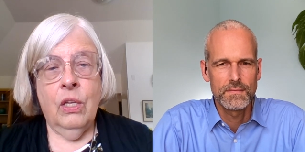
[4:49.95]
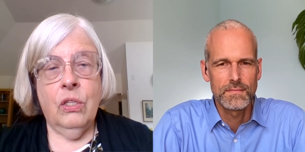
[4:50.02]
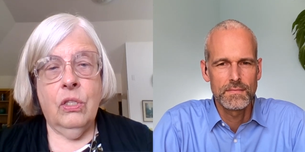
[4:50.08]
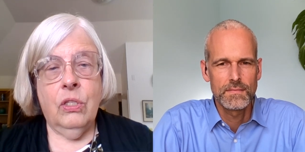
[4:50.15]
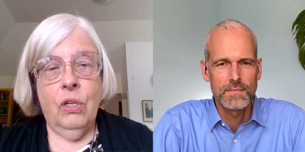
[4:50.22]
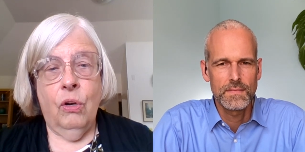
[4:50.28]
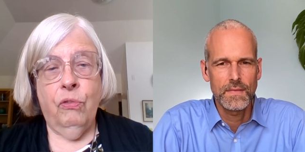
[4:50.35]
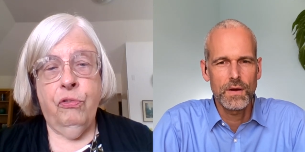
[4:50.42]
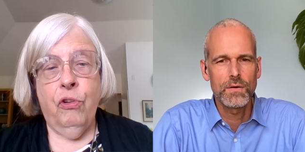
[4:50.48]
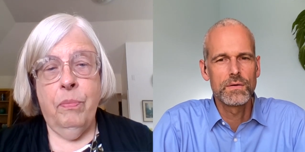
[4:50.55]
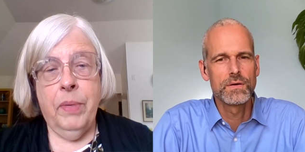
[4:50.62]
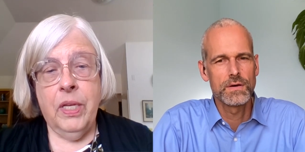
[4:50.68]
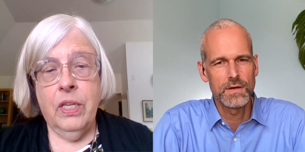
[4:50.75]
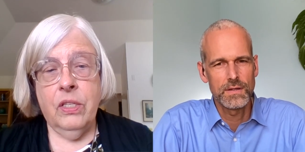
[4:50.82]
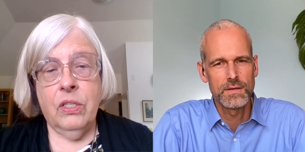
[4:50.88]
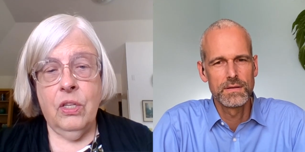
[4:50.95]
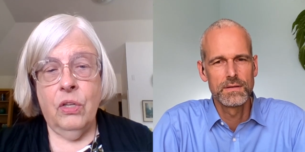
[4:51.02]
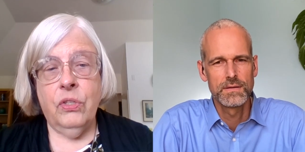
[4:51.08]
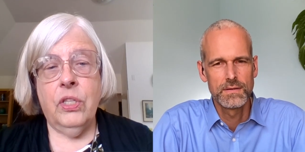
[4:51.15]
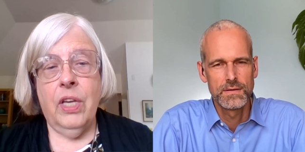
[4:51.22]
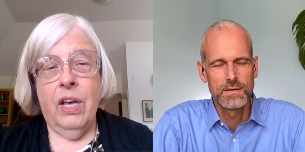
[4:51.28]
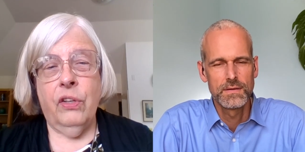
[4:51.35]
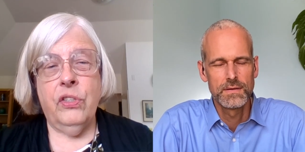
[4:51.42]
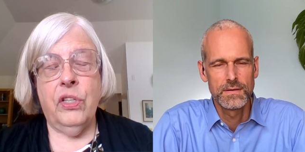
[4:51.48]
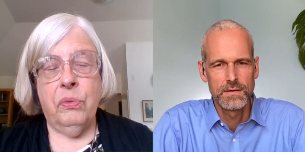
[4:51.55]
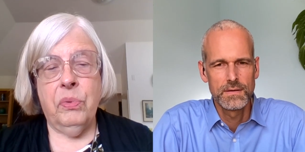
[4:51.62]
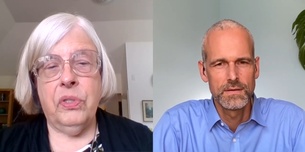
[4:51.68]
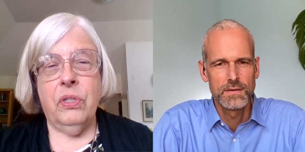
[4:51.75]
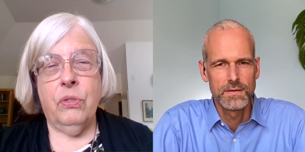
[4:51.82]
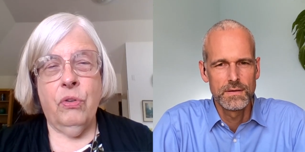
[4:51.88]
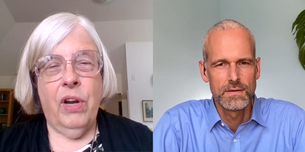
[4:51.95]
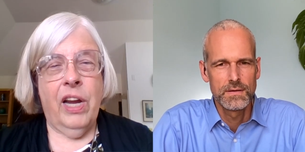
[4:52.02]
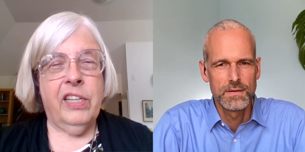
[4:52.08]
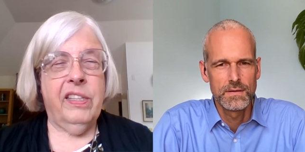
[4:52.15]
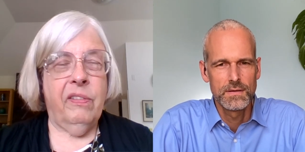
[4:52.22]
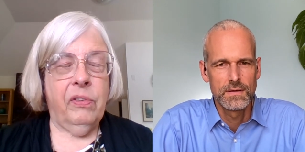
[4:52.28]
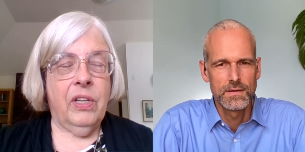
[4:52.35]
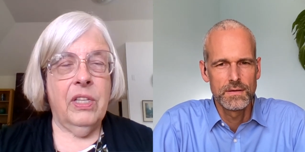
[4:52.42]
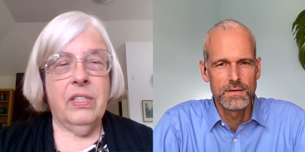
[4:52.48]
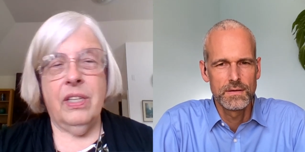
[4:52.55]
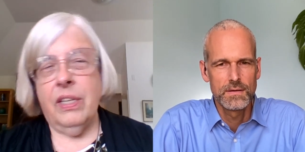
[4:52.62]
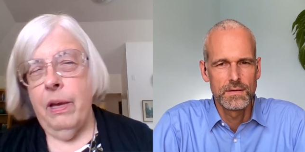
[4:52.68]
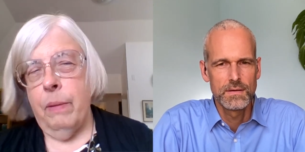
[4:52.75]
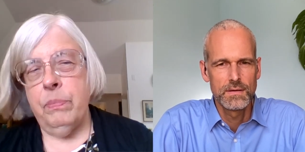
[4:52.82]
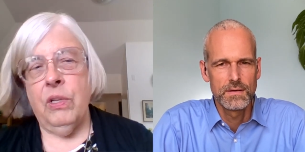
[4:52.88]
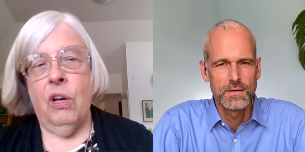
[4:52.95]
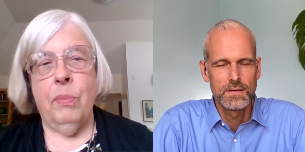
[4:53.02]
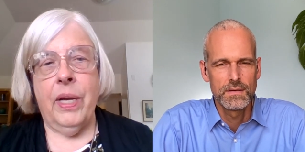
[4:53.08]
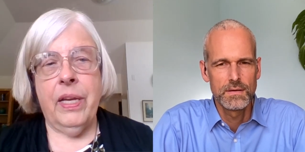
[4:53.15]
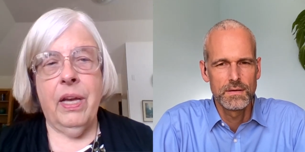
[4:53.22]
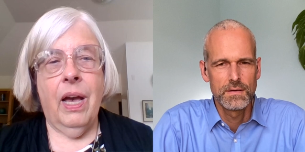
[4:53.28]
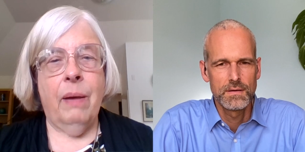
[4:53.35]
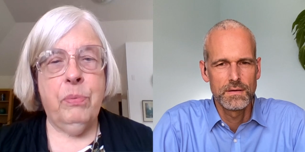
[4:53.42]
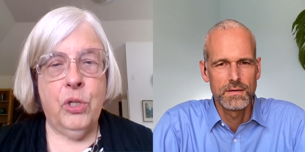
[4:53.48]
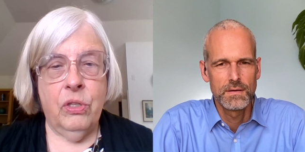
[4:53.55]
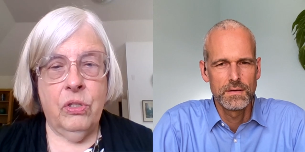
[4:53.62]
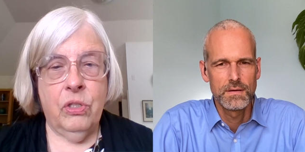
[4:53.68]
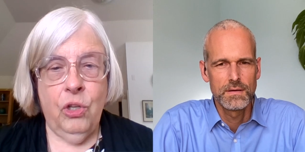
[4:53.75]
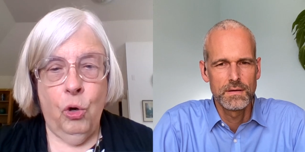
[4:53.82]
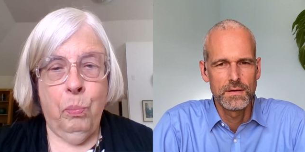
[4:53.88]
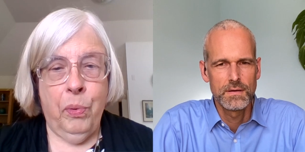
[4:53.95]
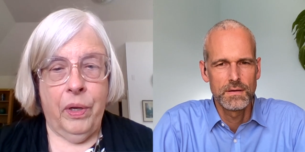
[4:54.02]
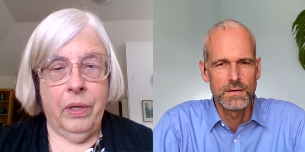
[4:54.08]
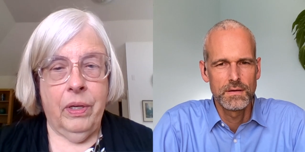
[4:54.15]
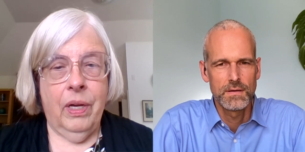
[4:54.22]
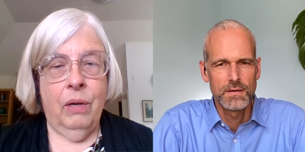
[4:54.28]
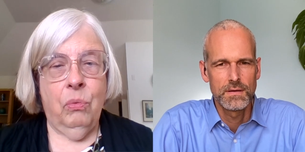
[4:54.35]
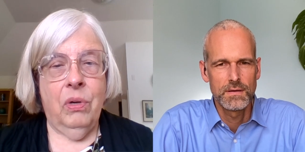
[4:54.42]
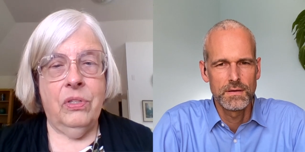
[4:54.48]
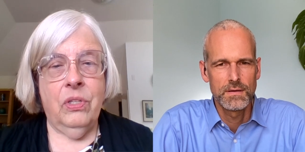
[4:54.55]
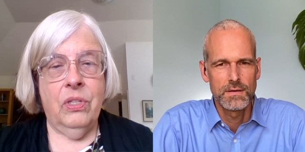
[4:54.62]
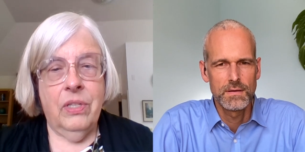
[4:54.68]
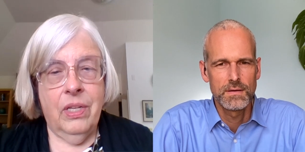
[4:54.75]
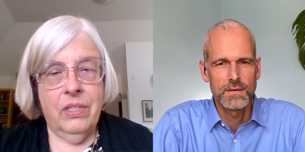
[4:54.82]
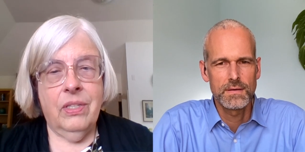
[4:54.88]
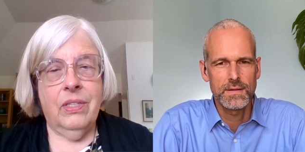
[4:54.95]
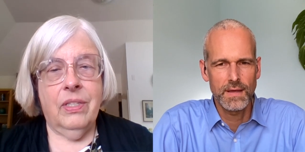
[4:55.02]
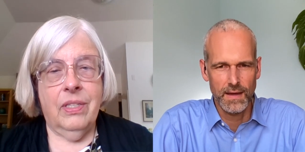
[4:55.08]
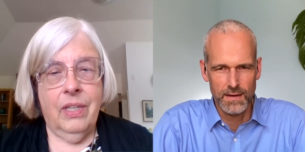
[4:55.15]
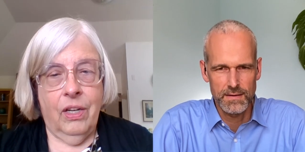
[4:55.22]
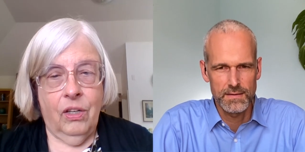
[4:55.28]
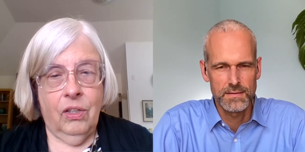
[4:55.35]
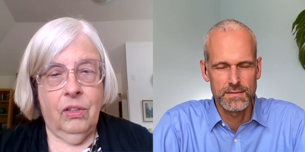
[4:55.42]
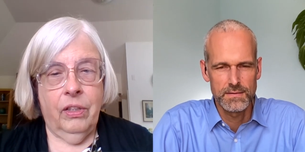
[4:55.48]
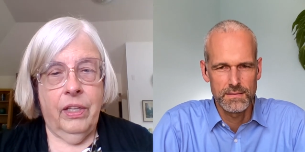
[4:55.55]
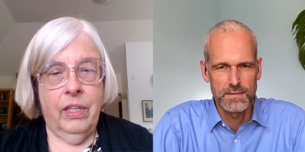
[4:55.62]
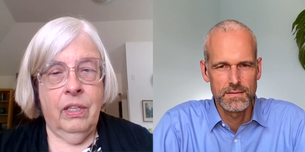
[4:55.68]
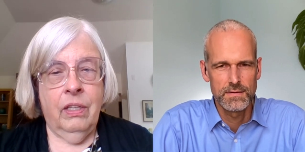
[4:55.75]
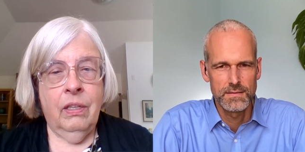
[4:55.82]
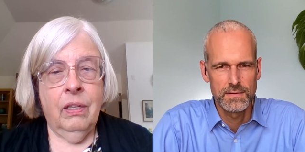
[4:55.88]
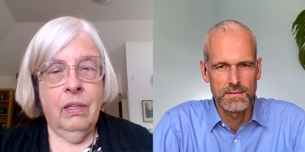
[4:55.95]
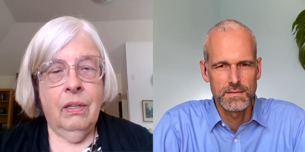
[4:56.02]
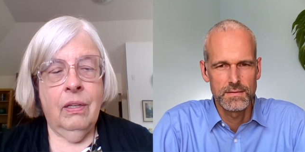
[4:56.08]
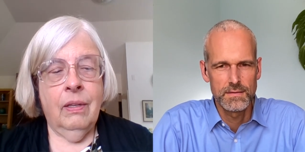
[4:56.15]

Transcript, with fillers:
Speaker 1: So oh, for me, sociology was attractive because it kept all my options open. I wasn't necessarily yeah.